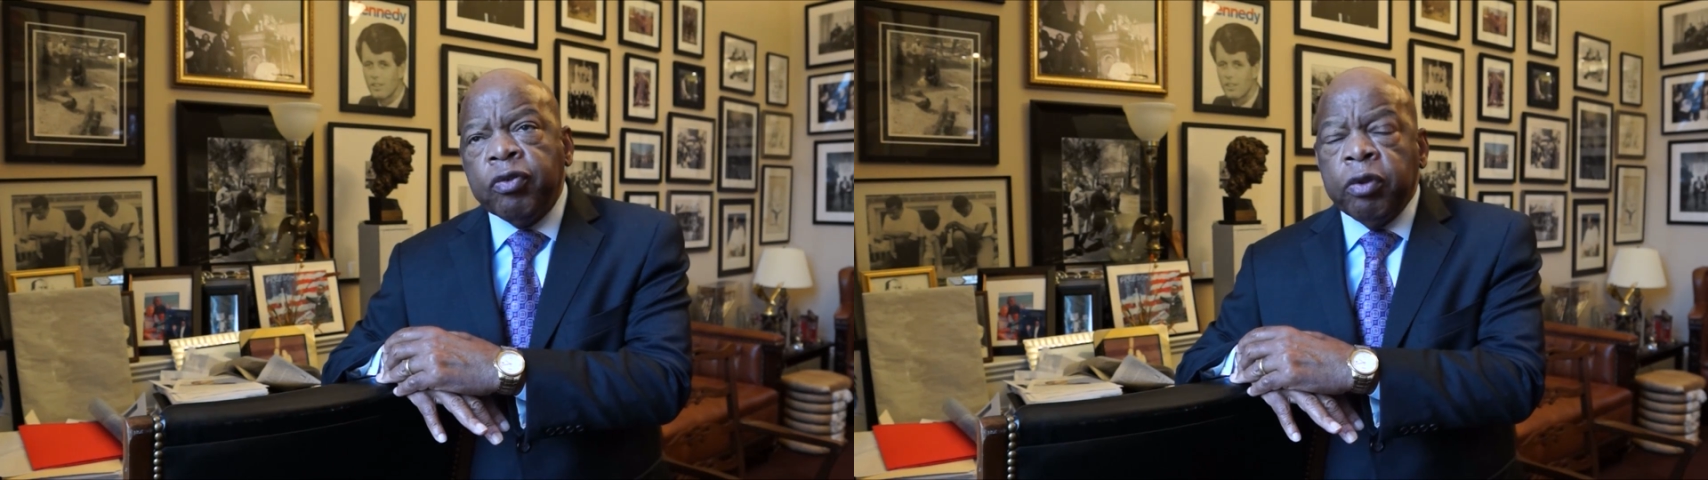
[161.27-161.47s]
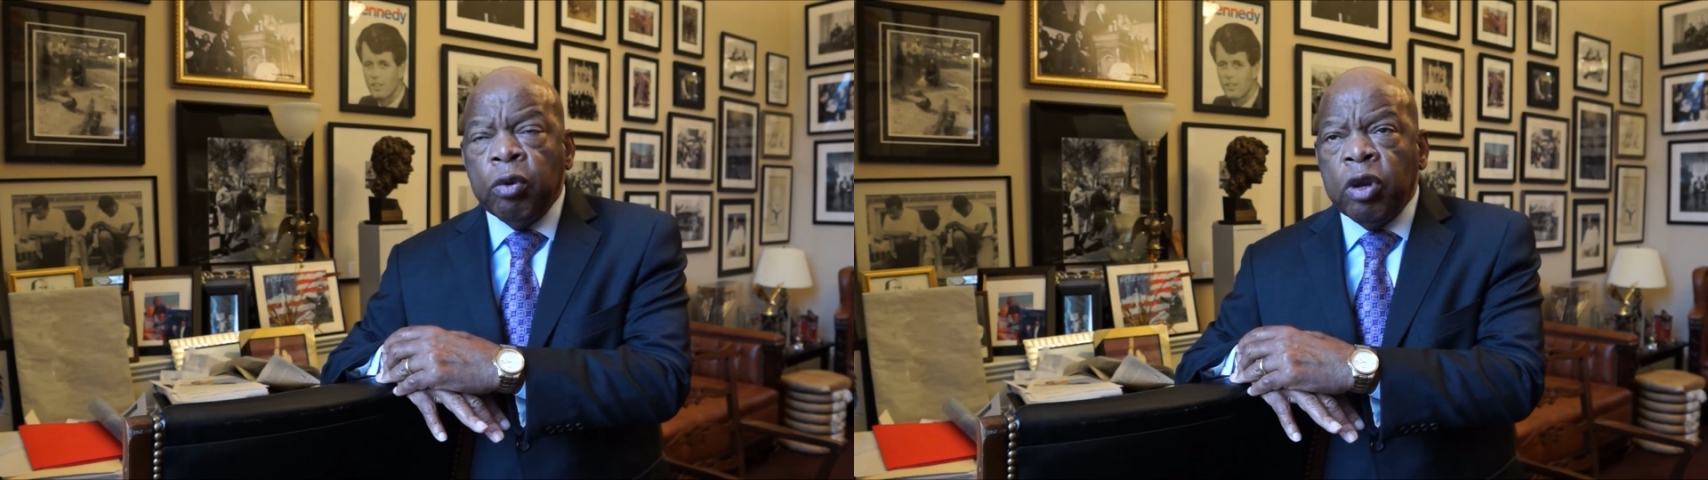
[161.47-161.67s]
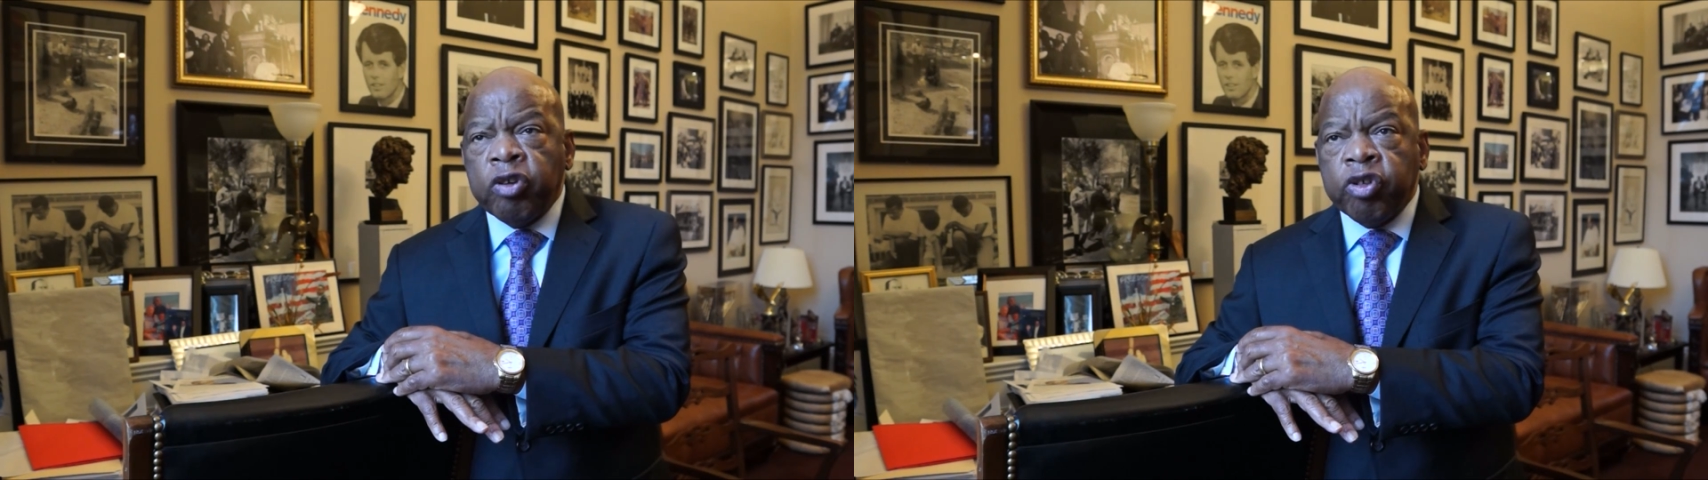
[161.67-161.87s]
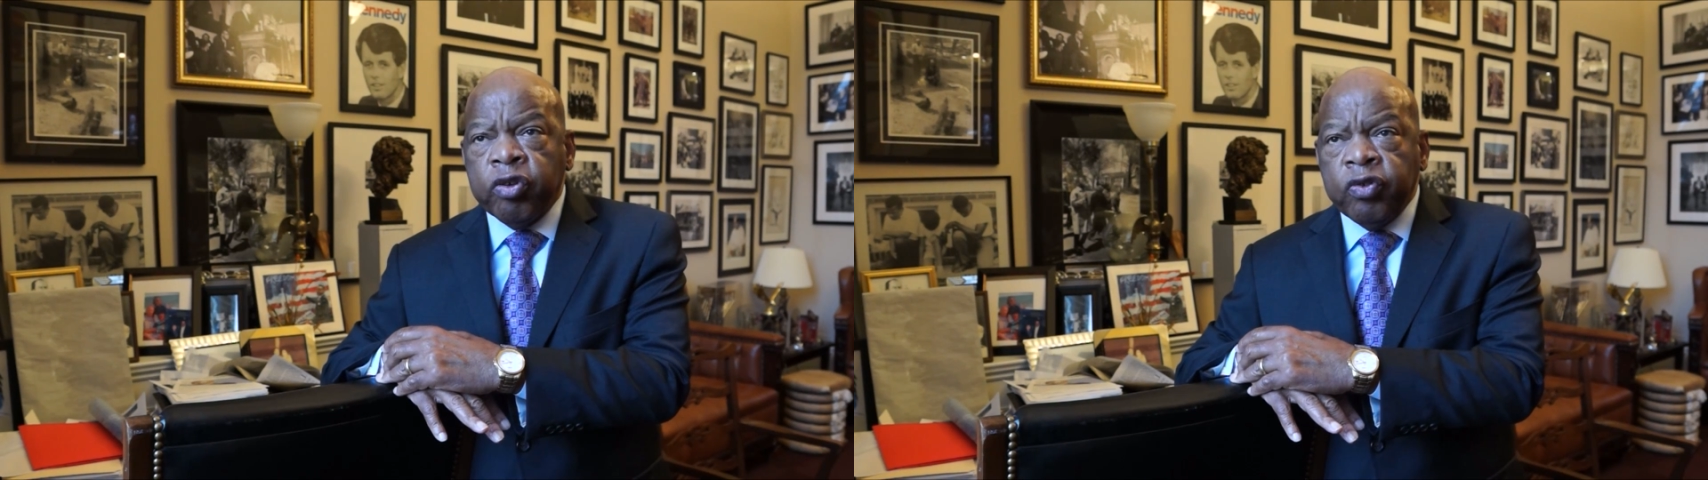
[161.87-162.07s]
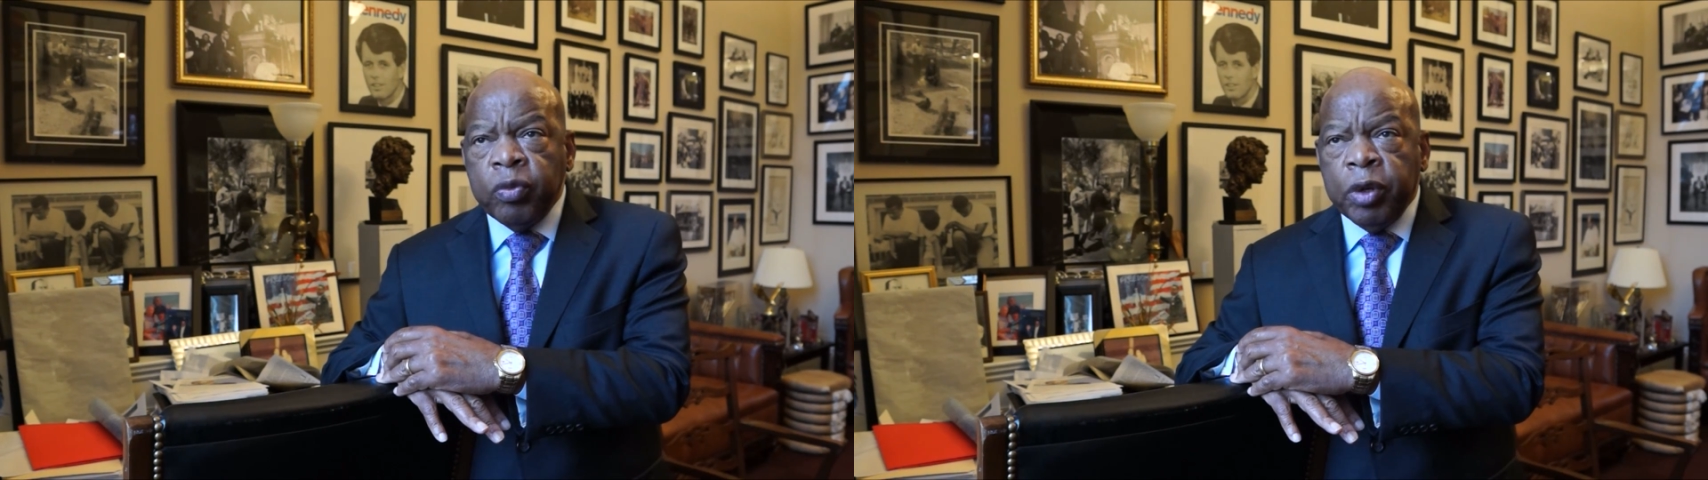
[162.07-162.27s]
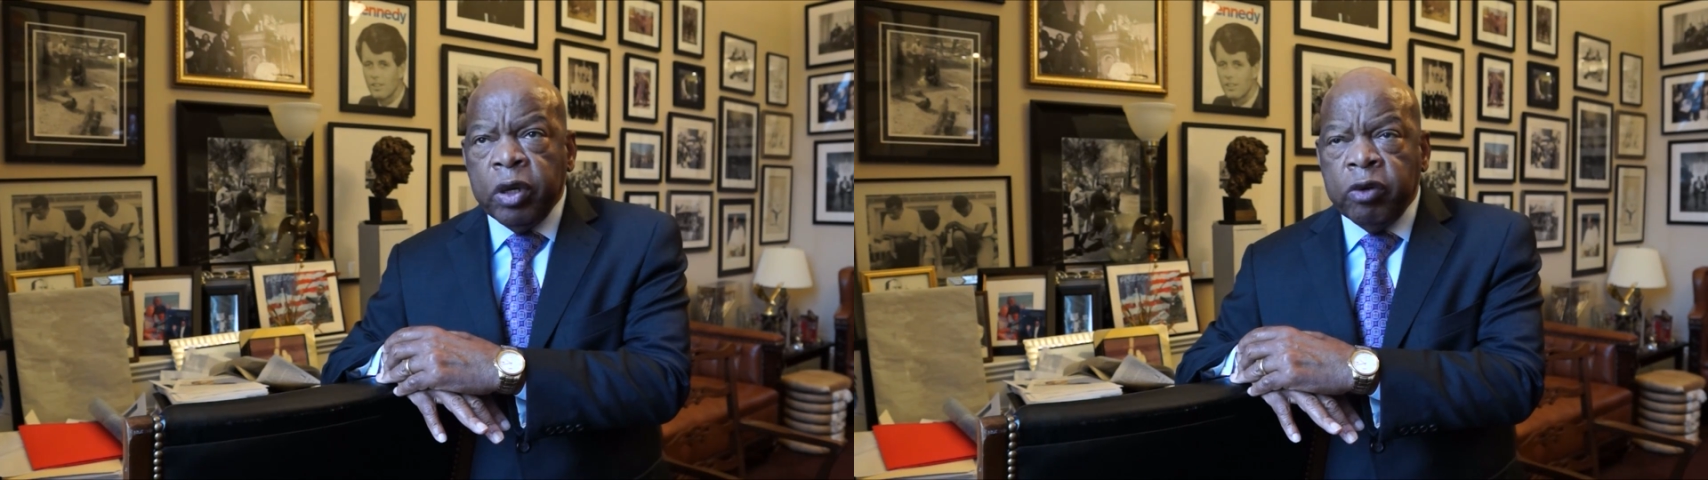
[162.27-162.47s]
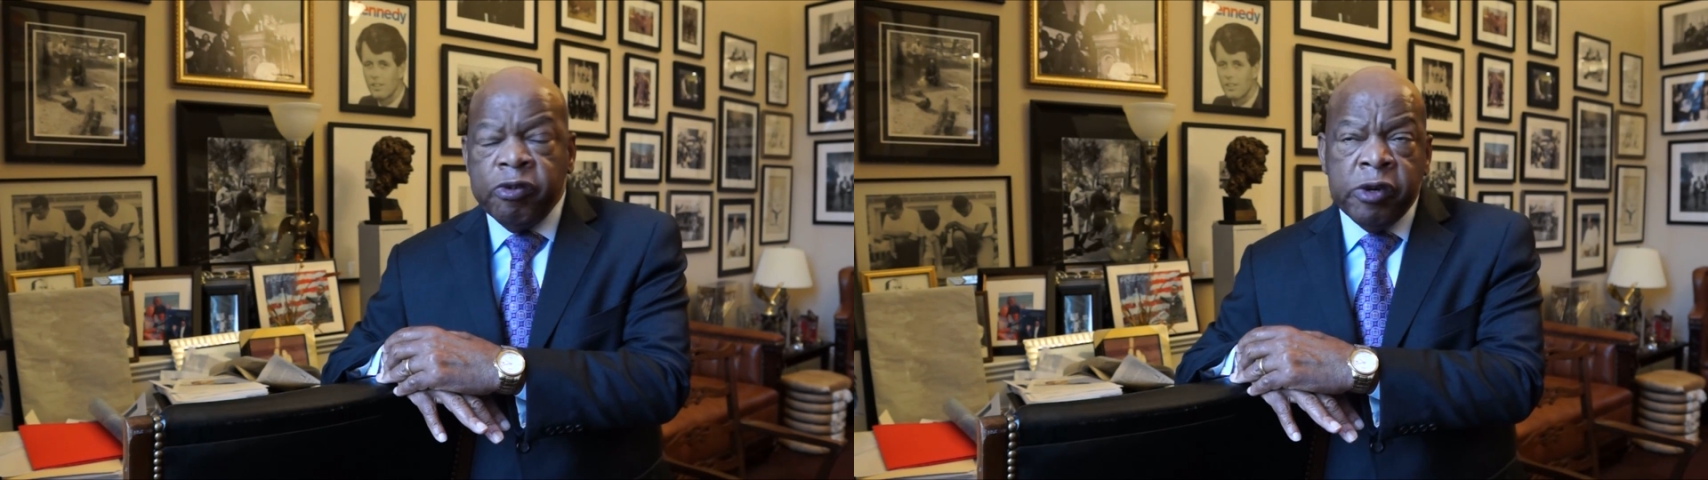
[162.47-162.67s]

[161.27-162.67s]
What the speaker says: Theological Seminary,